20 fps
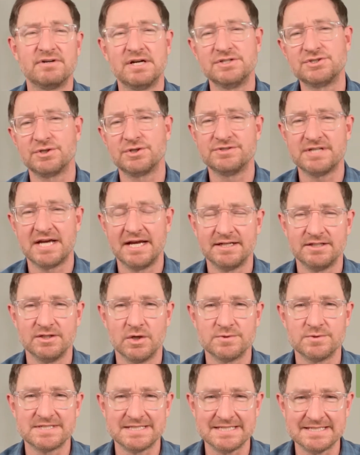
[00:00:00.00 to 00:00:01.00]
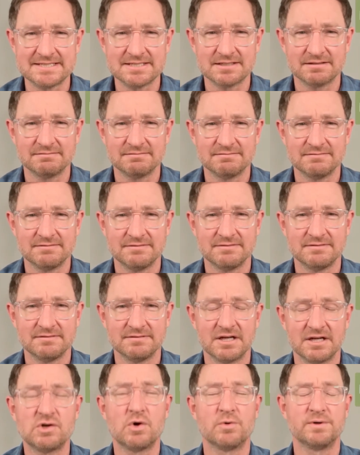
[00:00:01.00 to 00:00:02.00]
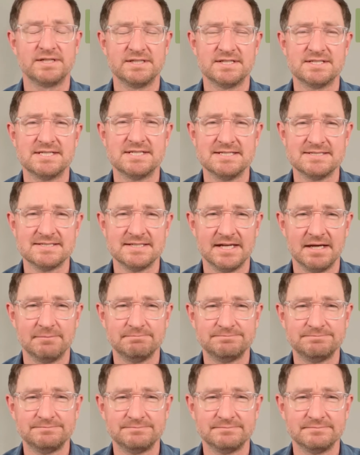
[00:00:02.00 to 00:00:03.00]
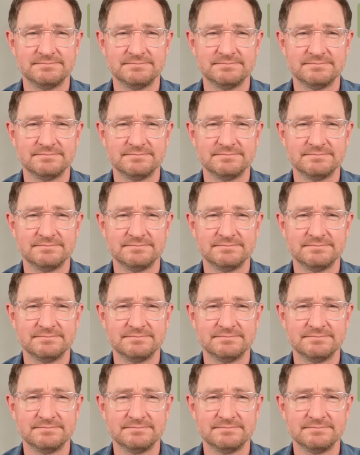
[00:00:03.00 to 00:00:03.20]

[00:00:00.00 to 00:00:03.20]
differential diagnoses, according to TCM.